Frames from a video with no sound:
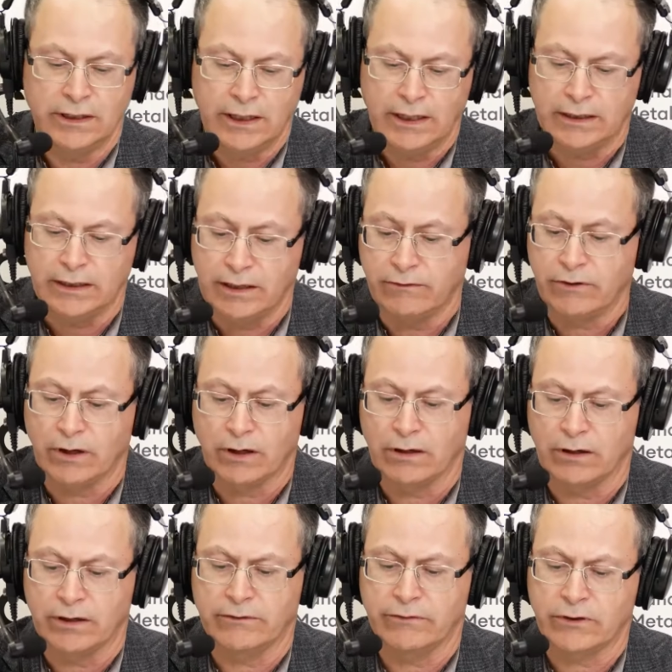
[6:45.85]
and they've got a
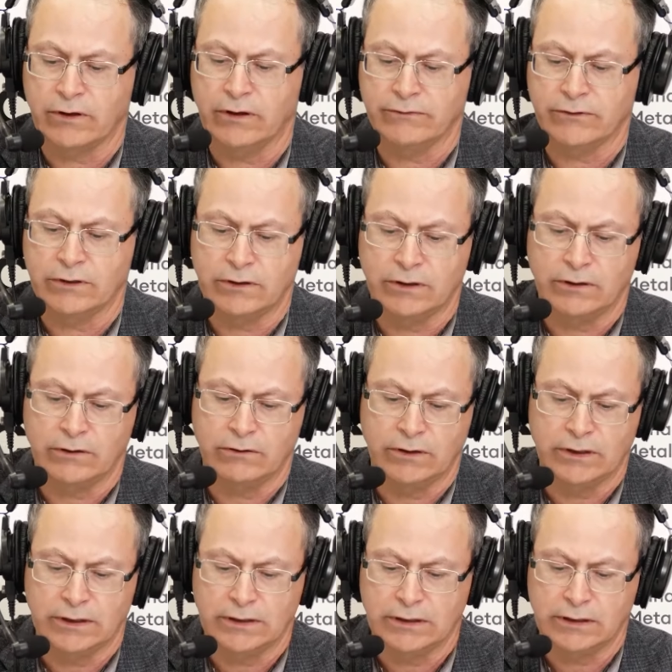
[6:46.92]
lot of stuff that they're
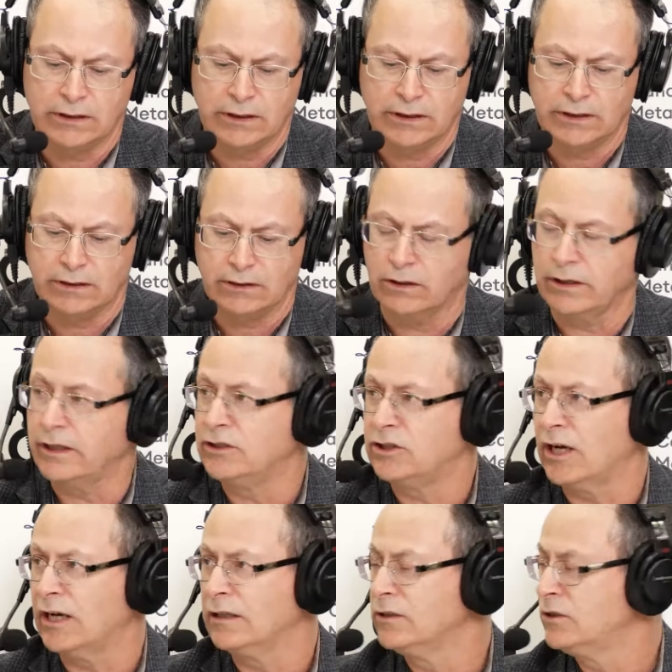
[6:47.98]
a lot of
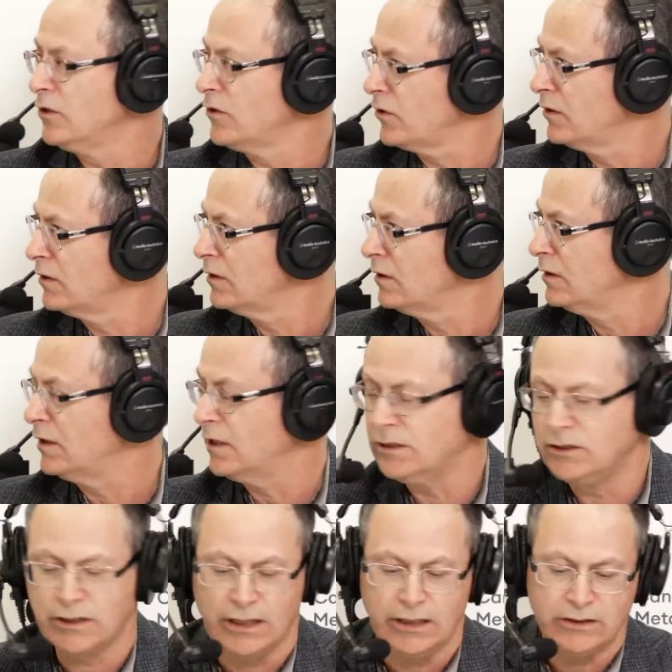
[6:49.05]
challenges in the
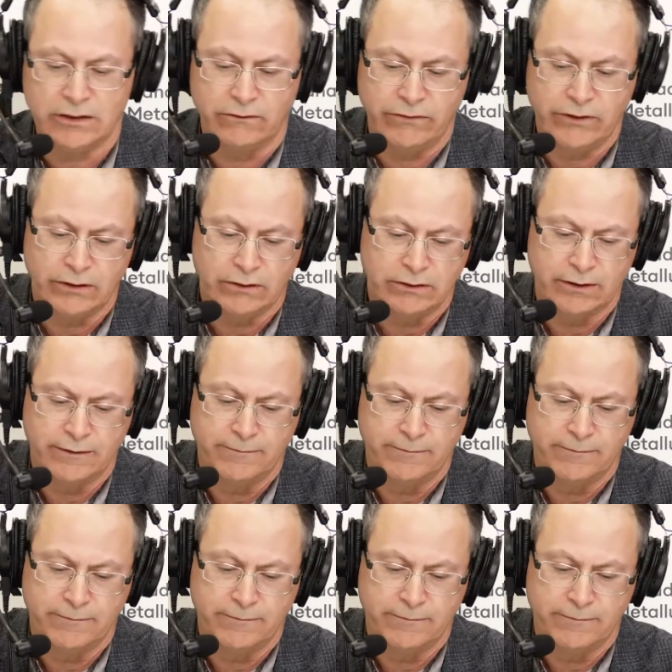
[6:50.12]
education field.